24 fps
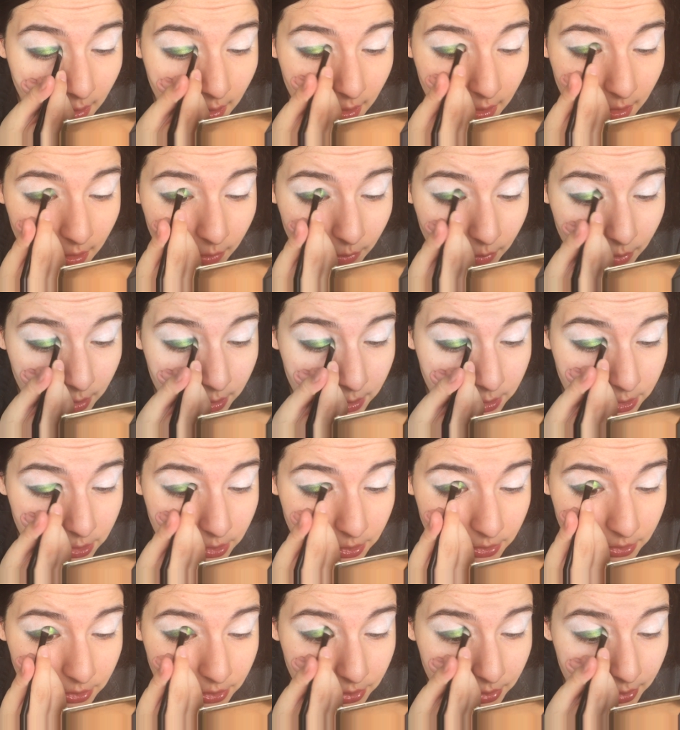I want
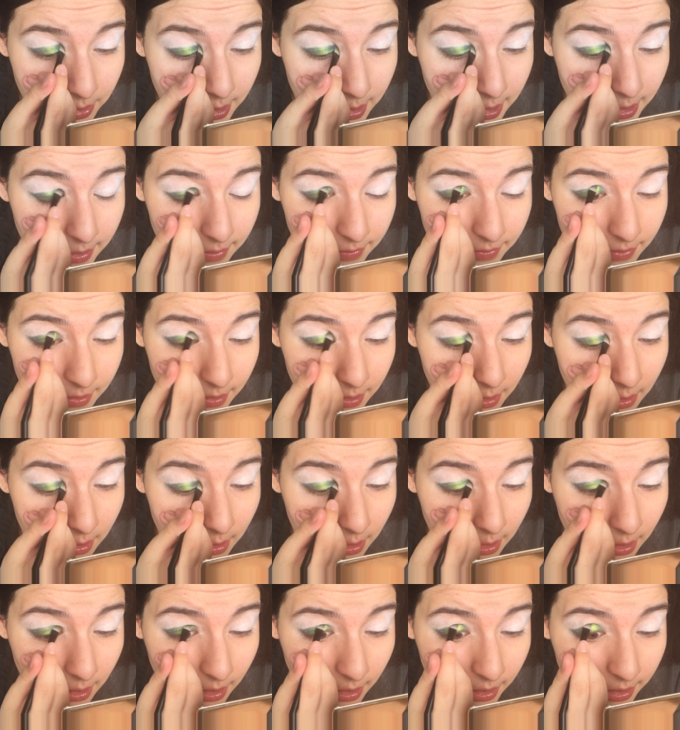to do it even
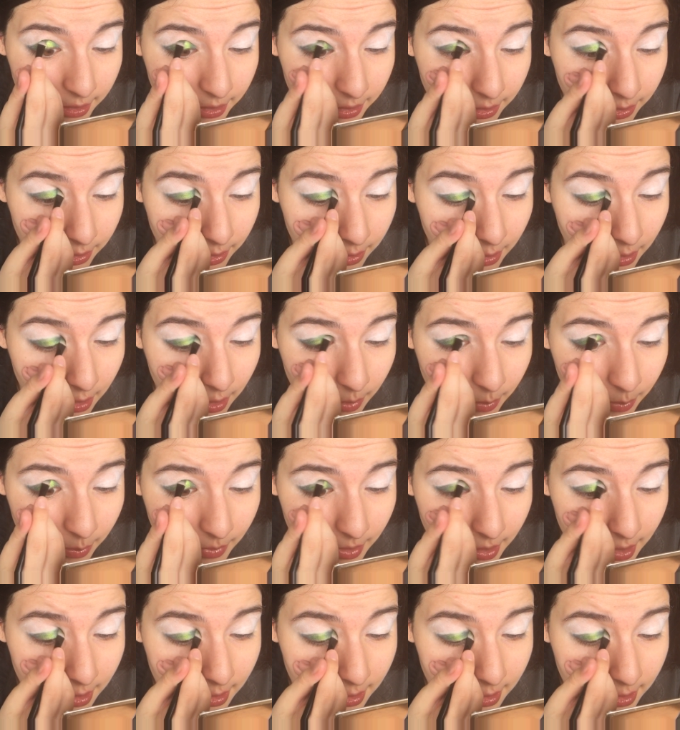higher up
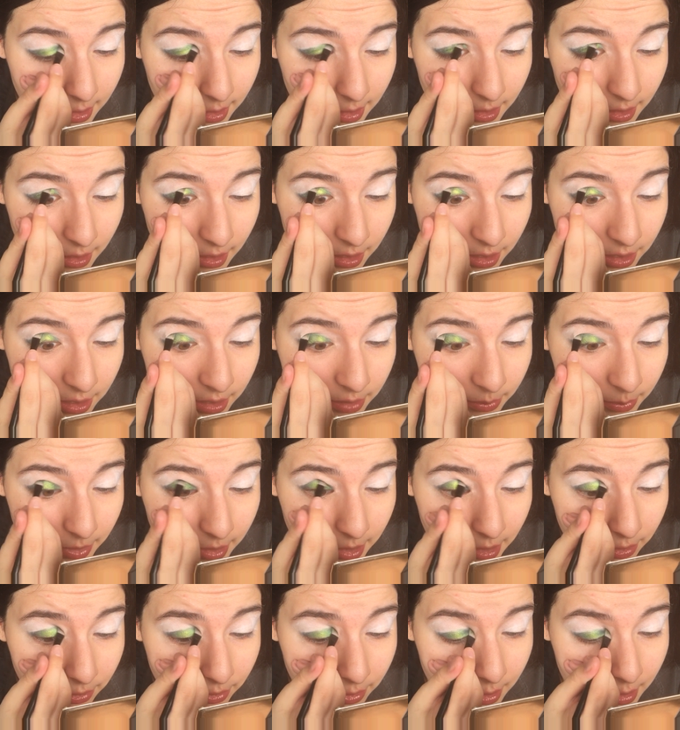my lid and
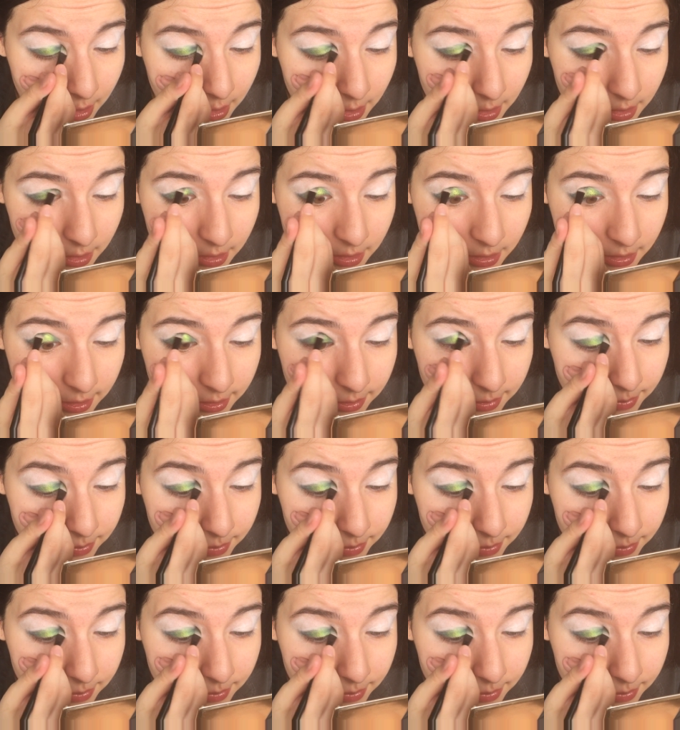my crease.